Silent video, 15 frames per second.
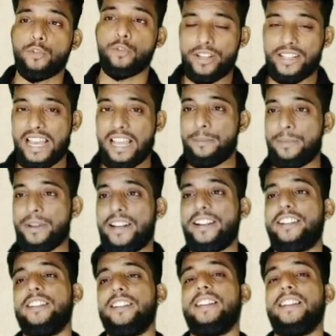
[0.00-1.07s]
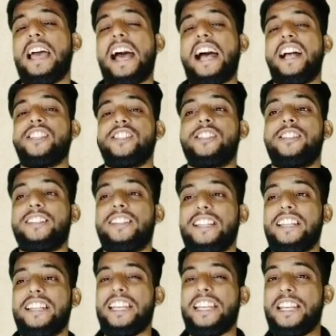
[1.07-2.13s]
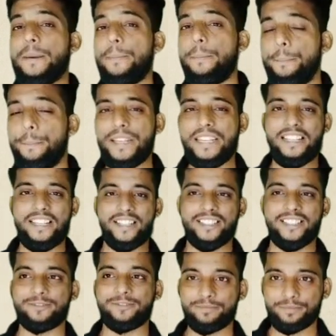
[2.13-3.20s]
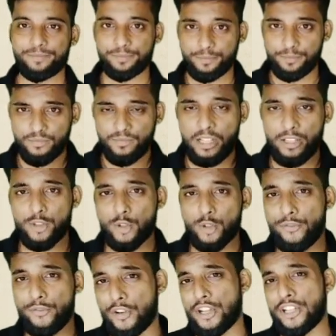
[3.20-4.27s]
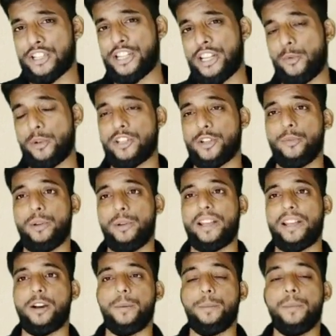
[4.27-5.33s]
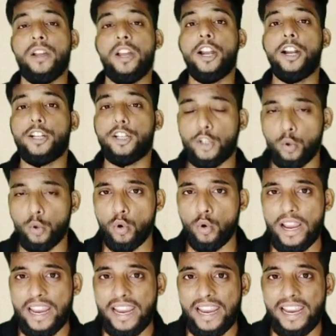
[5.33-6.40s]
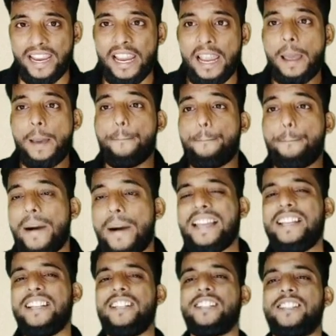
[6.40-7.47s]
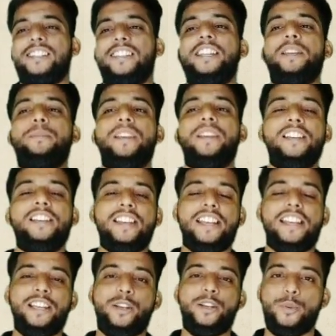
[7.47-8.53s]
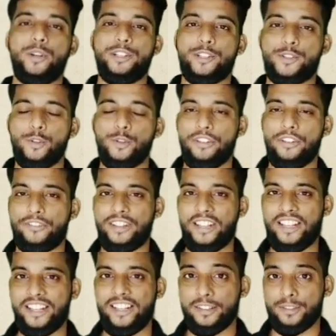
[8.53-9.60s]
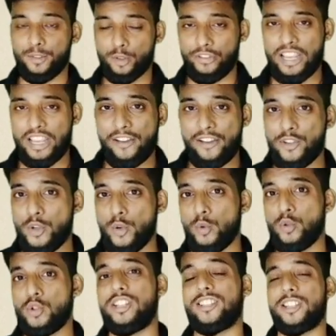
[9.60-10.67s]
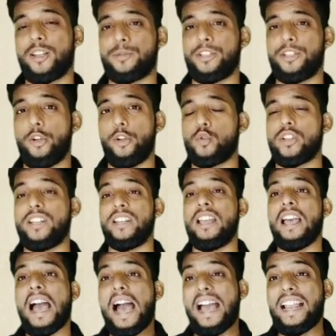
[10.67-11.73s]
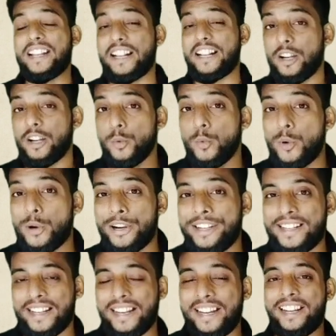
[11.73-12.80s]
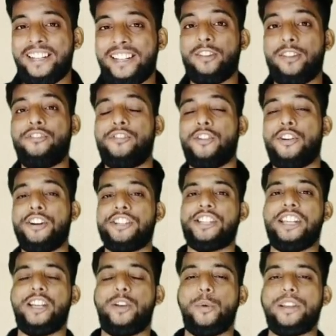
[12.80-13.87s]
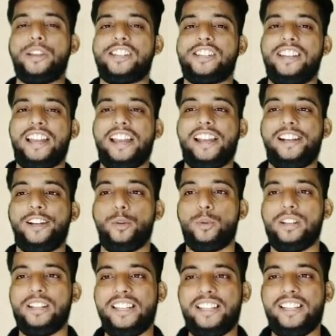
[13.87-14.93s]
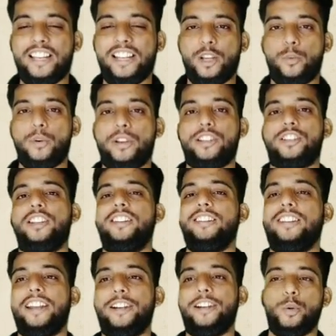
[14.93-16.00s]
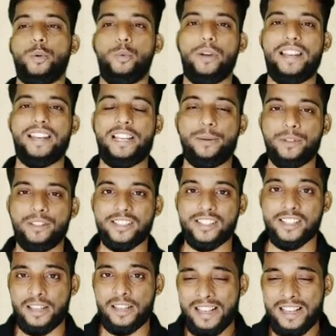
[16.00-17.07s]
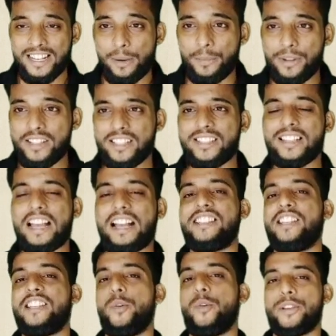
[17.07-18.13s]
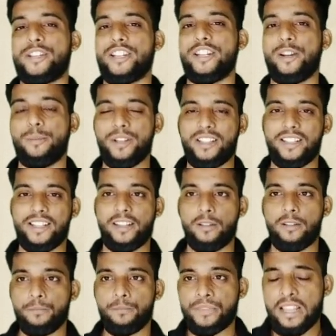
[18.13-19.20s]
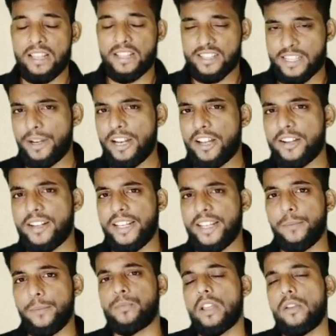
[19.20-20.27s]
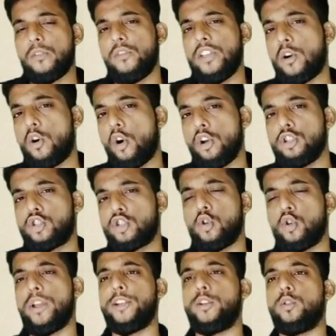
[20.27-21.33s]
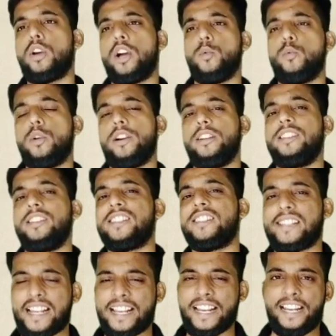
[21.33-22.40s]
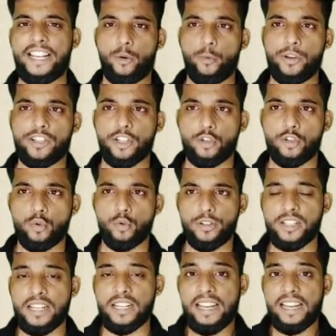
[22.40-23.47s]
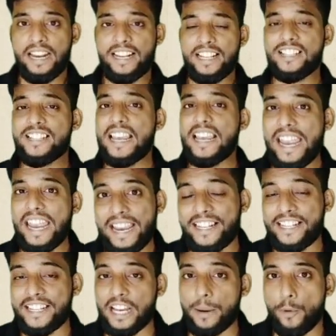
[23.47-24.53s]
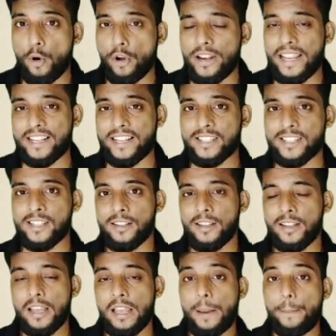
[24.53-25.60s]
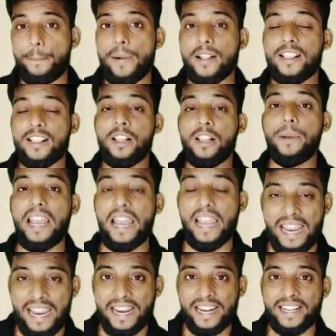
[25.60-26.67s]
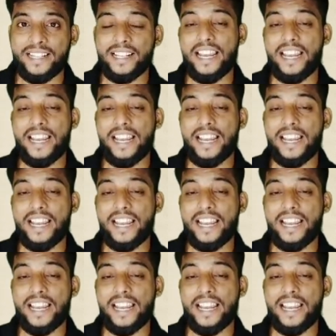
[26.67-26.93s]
So it can be written as 3b. So the first equation will become 2a minus 3b equals to 15. So we have used the substitution and converted the first equation into a linear equation in two variables. Number this as equation number 3. Similarly, we are also going to convert the second equation, students. It is 8 upon x, matlab 8